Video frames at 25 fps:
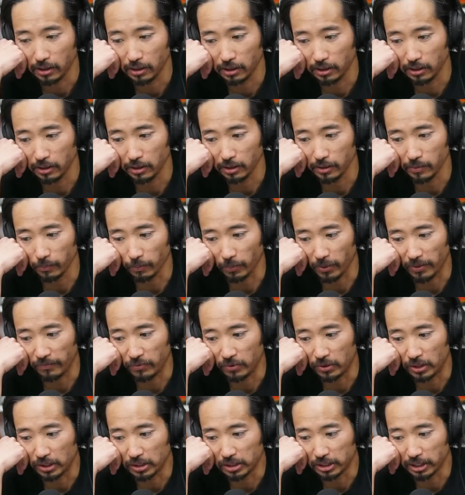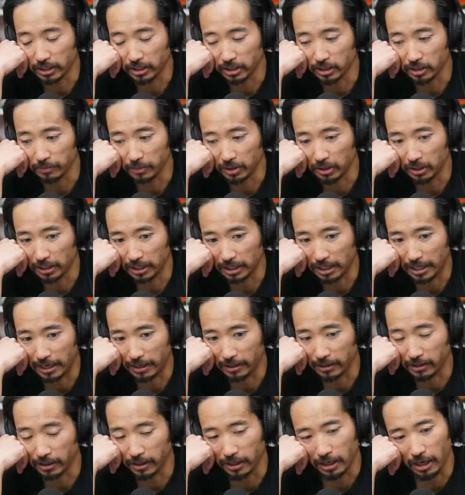um, if you can send it to me like
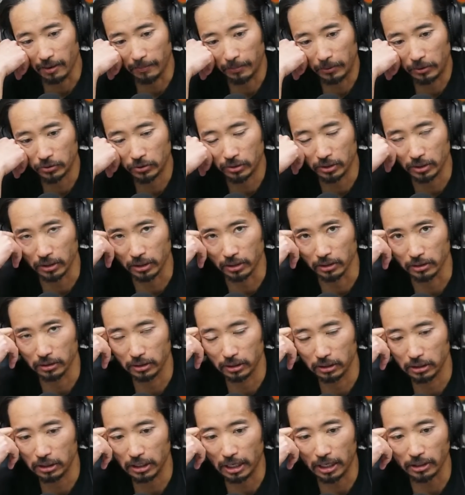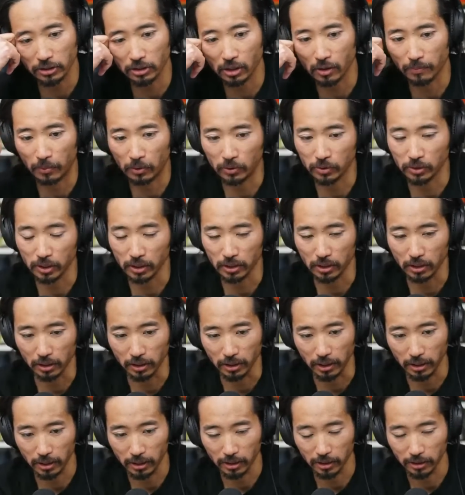that night, I'll post a I'll start posting the
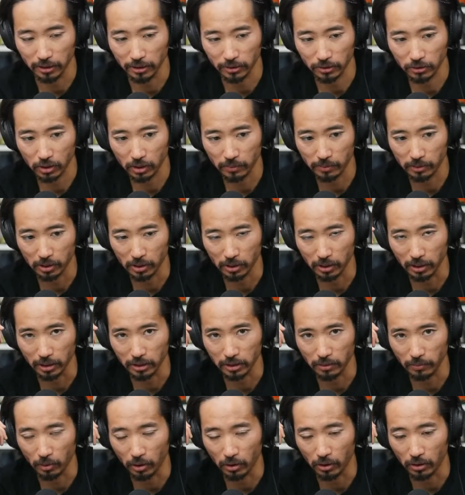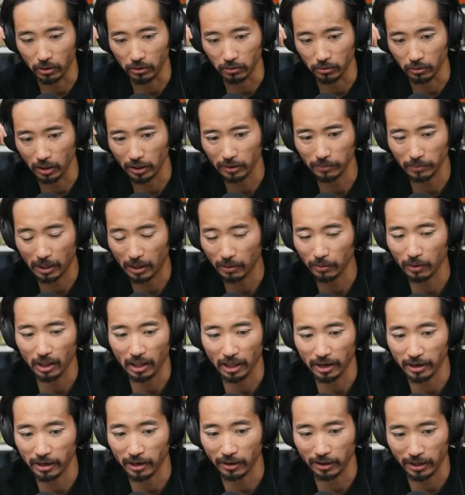link in the description like tomorrow. I'll, I'll,
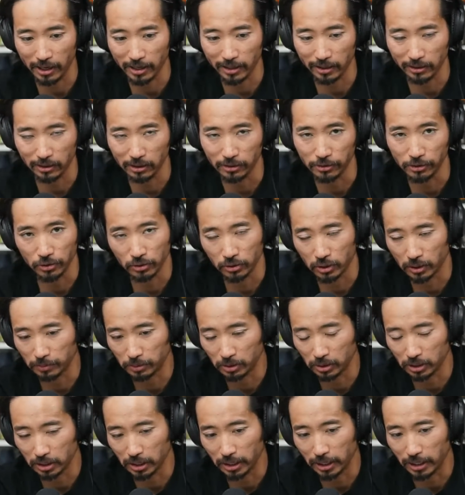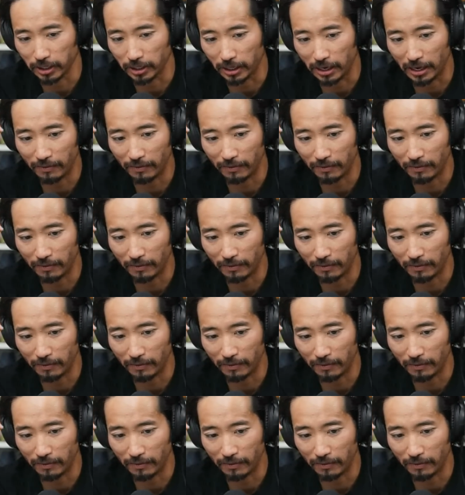and I'll edit the description today.